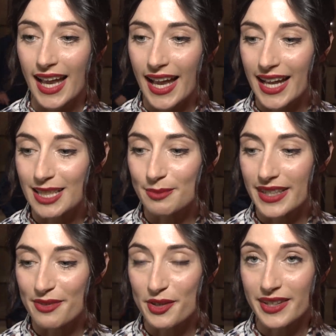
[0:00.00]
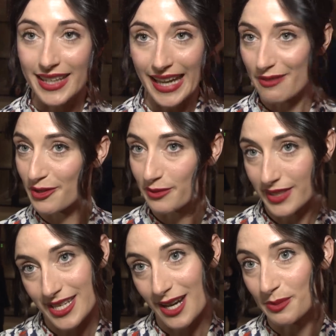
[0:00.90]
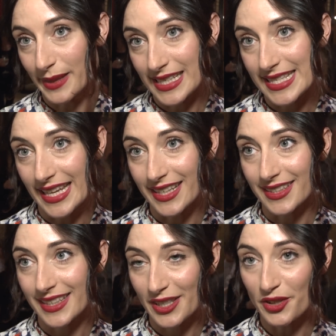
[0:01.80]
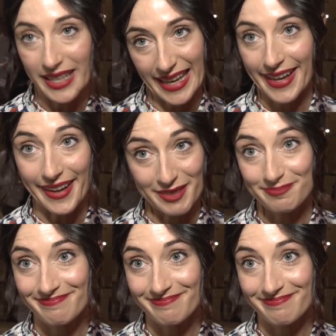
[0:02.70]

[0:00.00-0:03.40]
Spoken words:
if you're going to get involved with the Shelbys, then you're going to get cut.